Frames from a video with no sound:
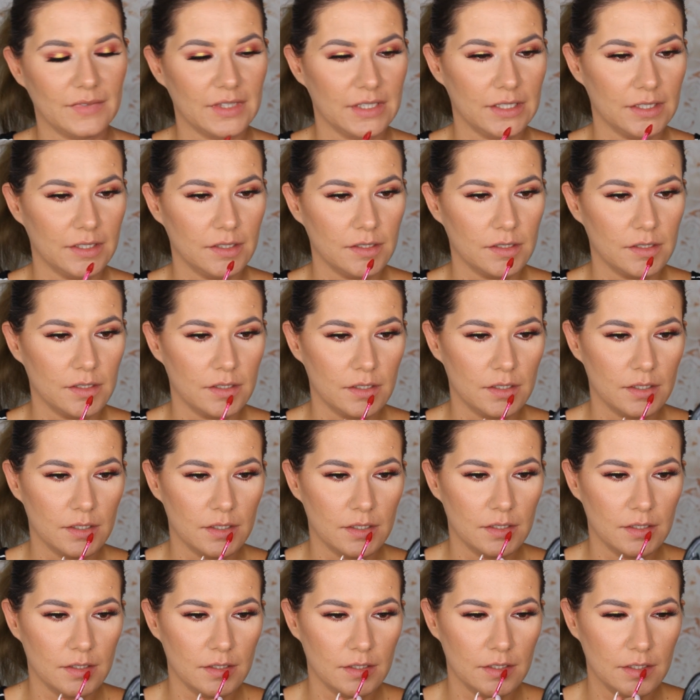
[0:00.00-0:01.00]

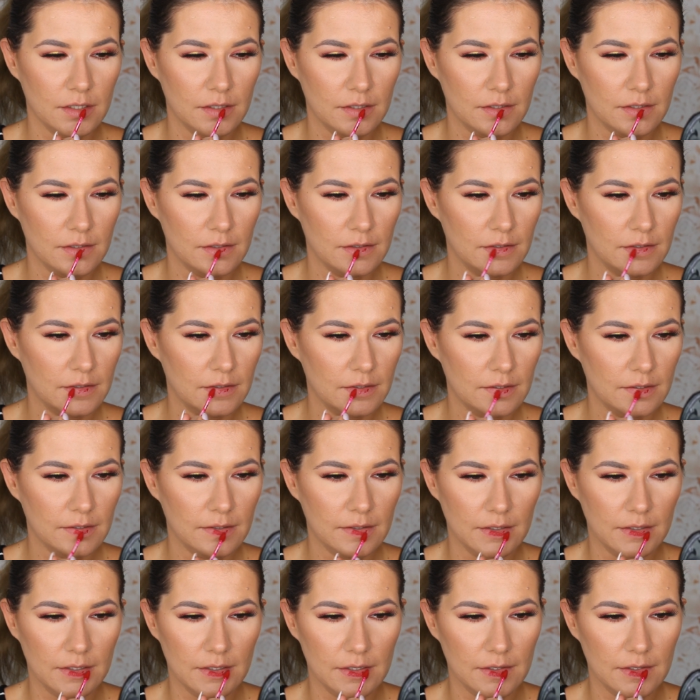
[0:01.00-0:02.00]

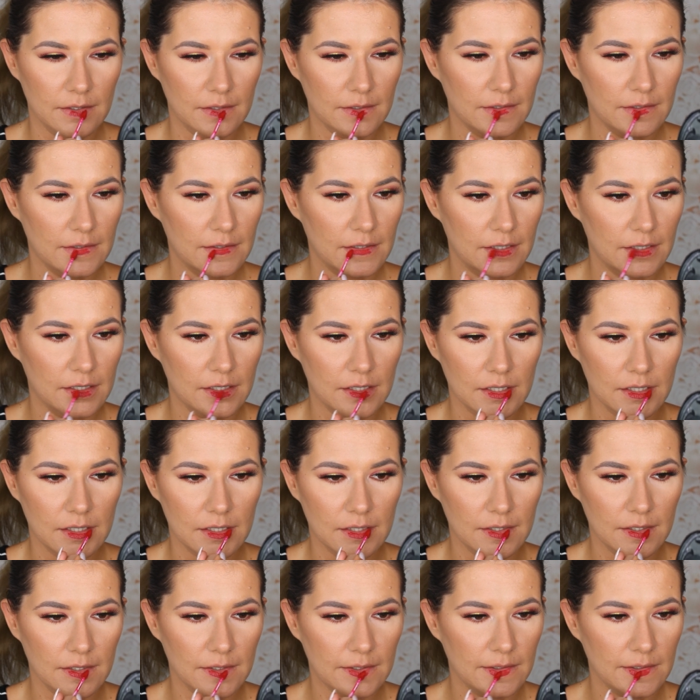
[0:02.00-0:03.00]

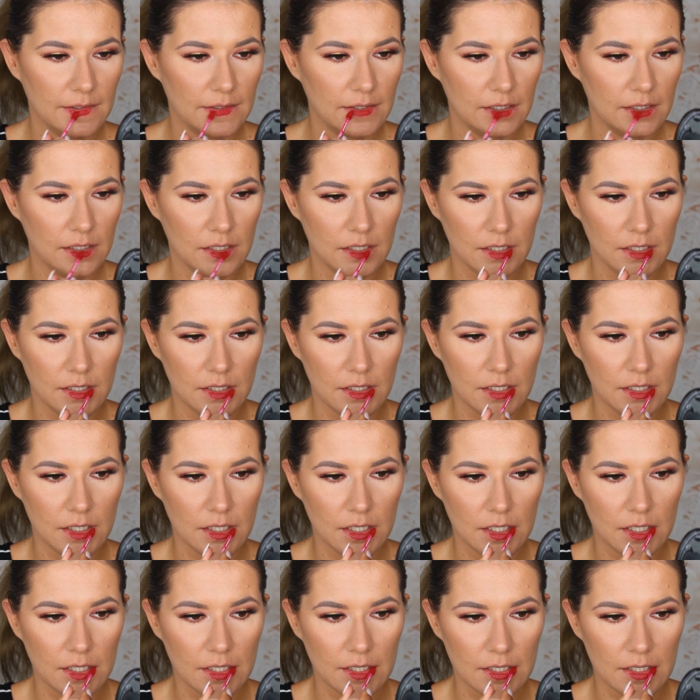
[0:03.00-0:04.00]

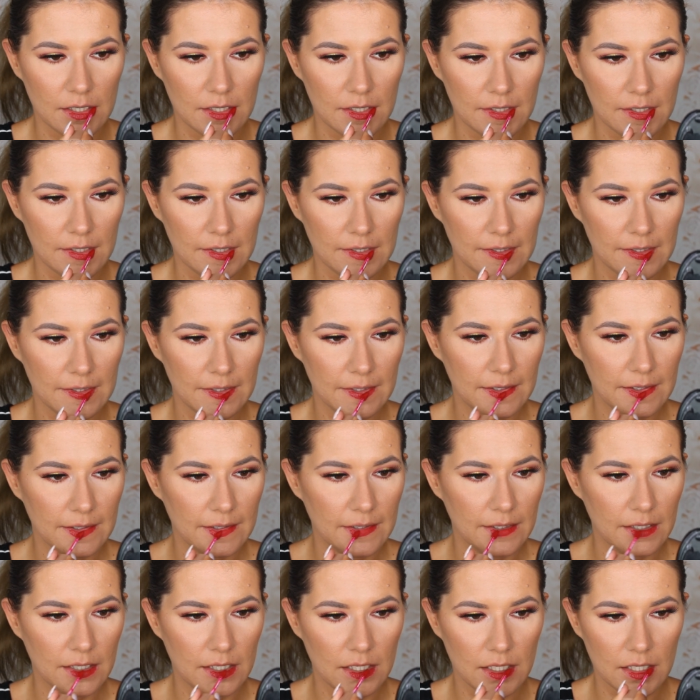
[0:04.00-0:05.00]

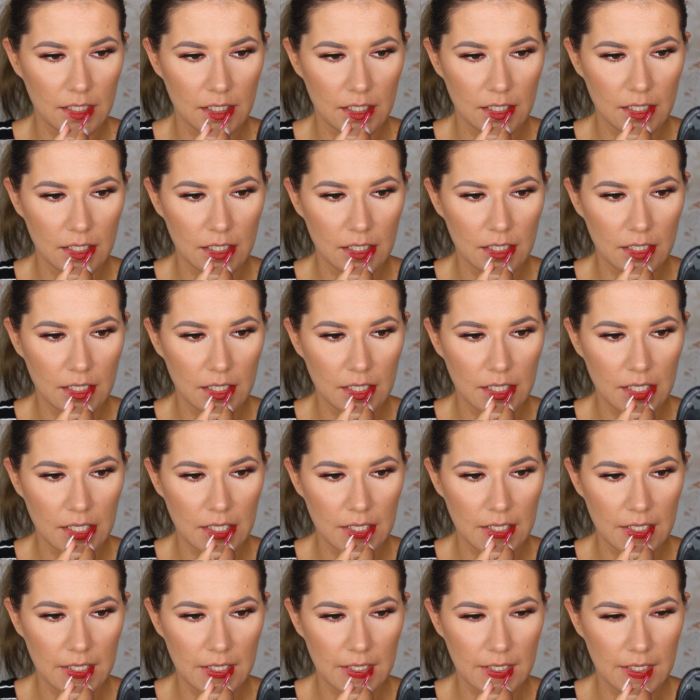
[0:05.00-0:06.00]

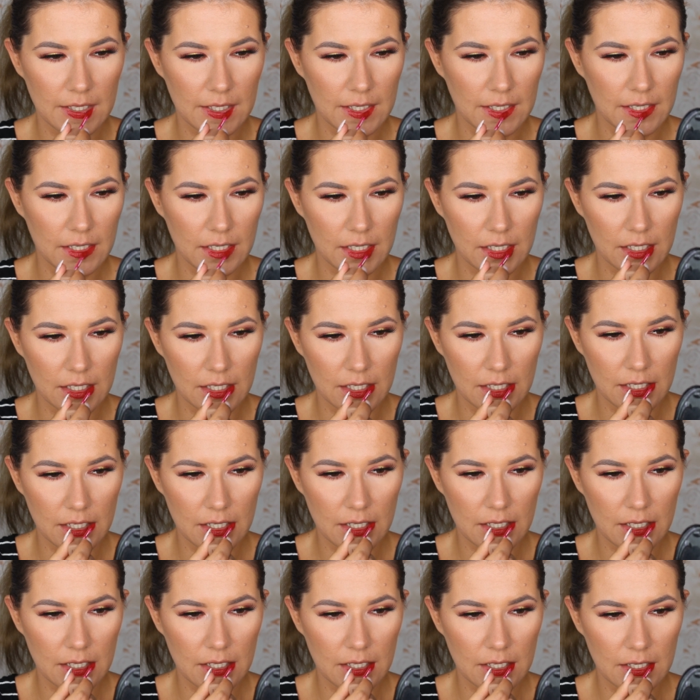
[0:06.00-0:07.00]

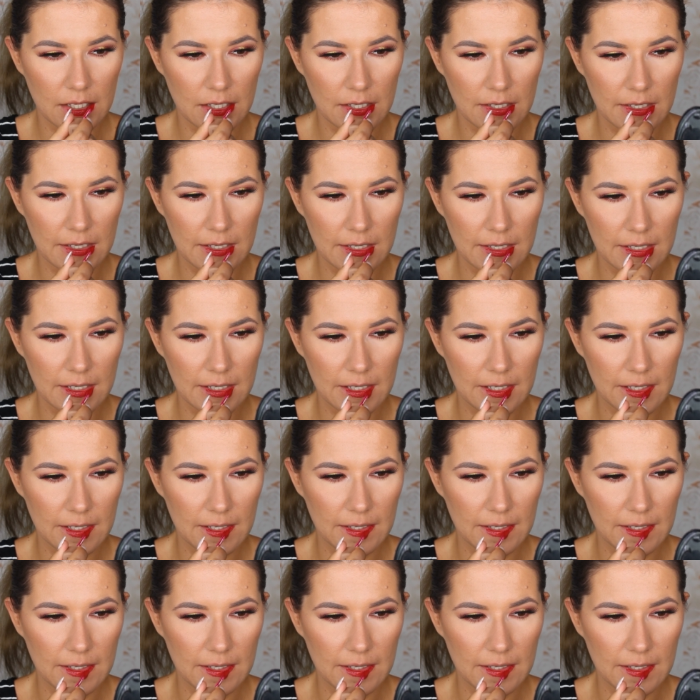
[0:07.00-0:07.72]
(no one is talking)